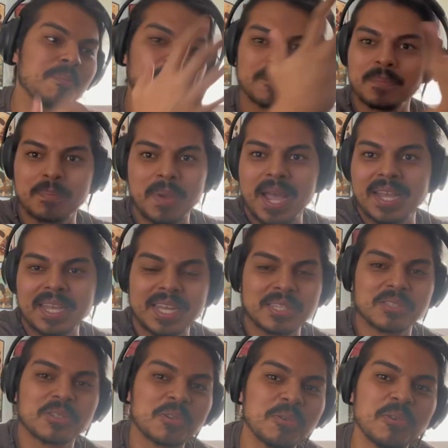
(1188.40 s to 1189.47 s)
back at
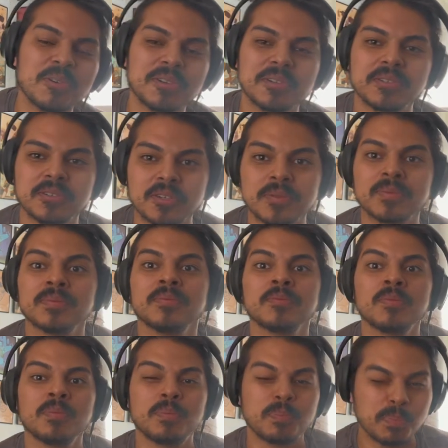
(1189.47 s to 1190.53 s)
school or
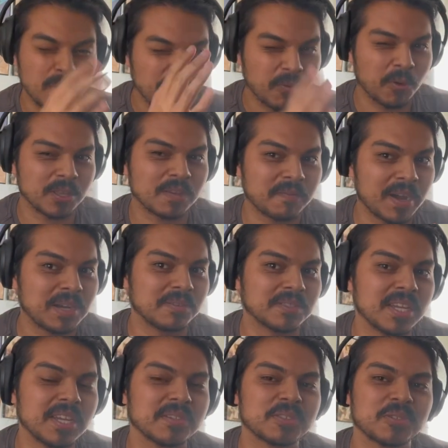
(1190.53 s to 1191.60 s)
before the final day
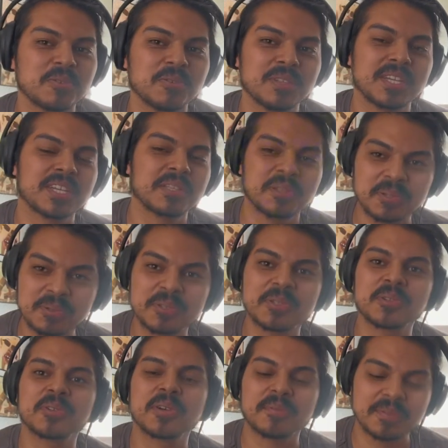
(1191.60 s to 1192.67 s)
of school, like a
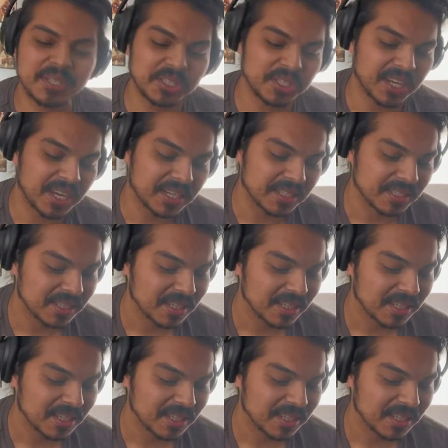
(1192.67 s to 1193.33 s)
loser, a reject.